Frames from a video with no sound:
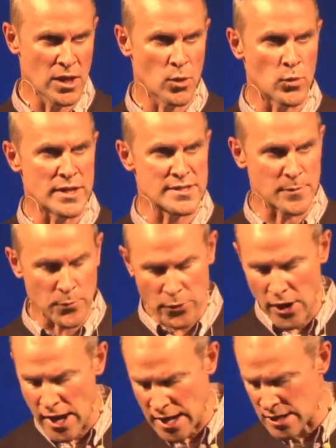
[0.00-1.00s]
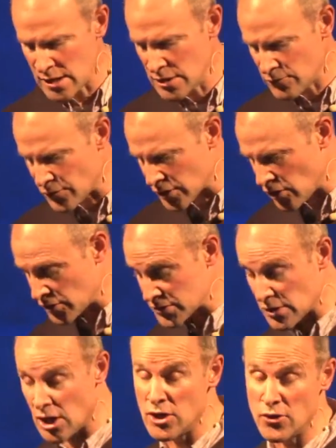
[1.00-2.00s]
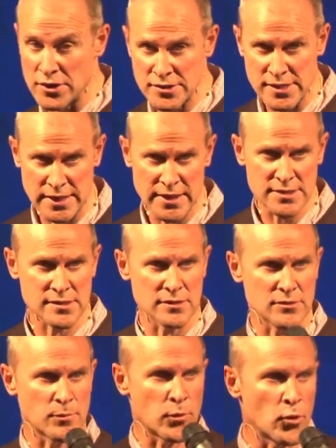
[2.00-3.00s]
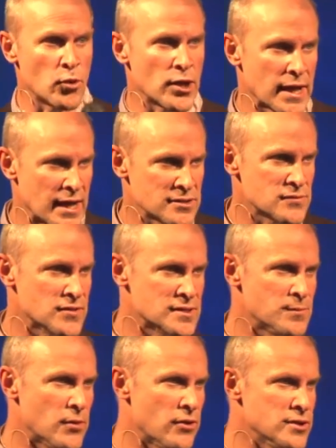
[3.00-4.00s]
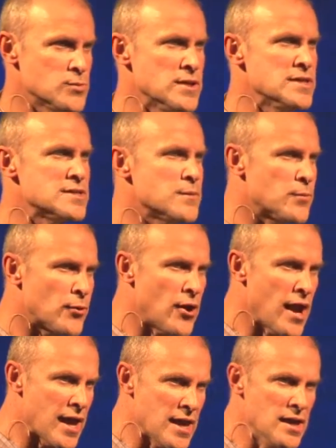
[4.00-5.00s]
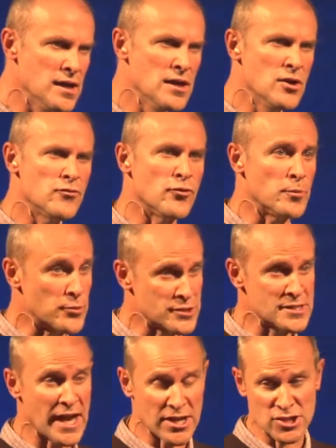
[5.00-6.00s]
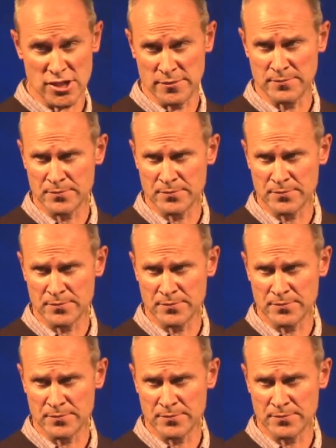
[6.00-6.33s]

We need to pray for God's anointing. That's the pouring out of his spirit. We need to pray for protection.